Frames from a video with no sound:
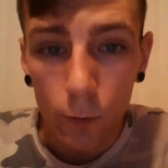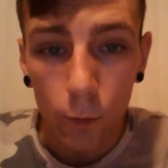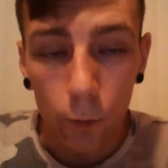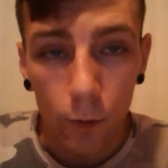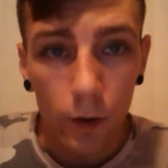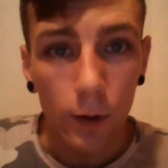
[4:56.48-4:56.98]

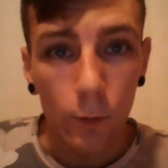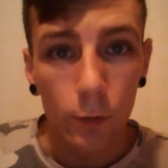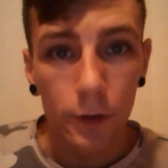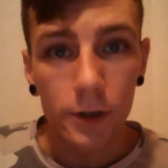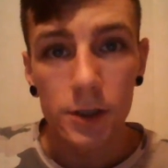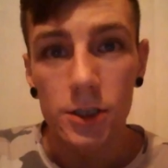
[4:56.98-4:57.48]
what I
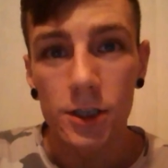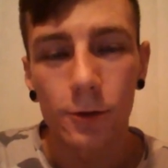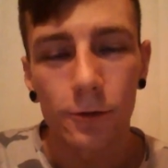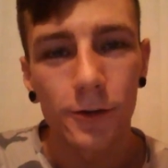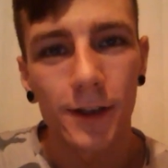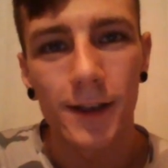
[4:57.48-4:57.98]
wanted to share
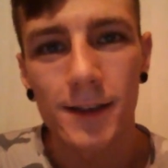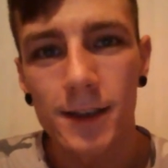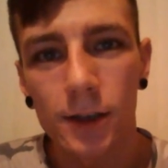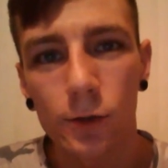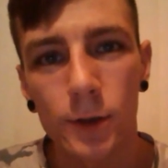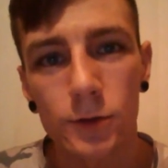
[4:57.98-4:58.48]
with you in this
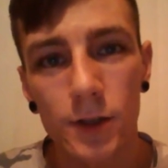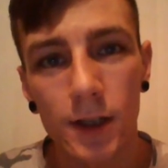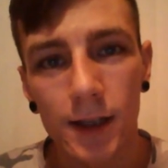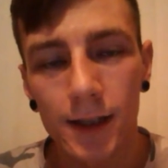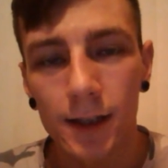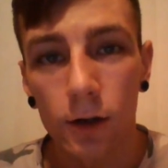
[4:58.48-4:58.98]
here was
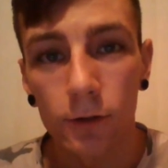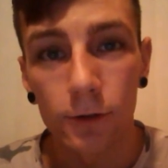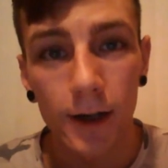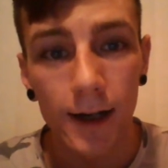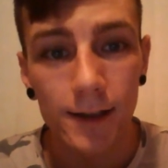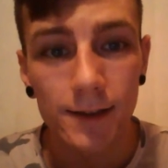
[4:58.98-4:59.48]

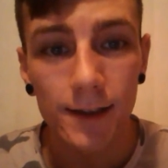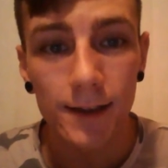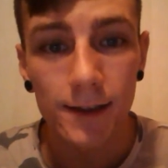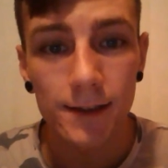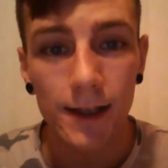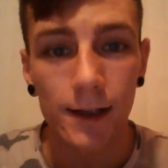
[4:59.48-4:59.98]
eCover
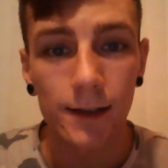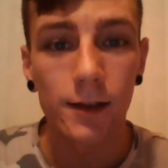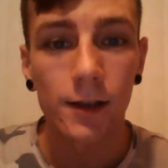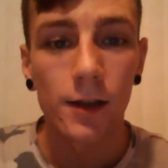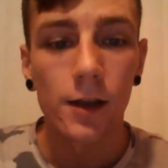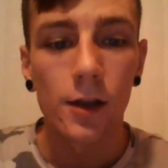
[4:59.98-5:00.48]
assets, and
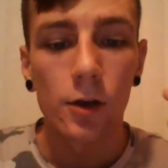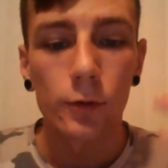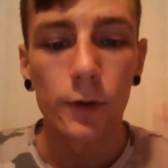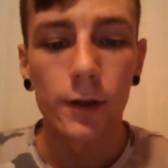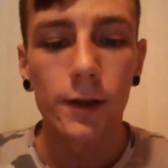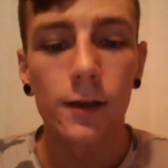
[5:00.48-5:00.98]

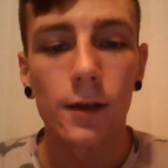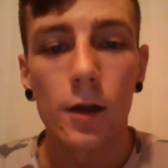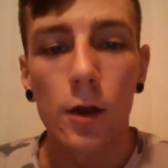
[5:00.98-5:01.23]
really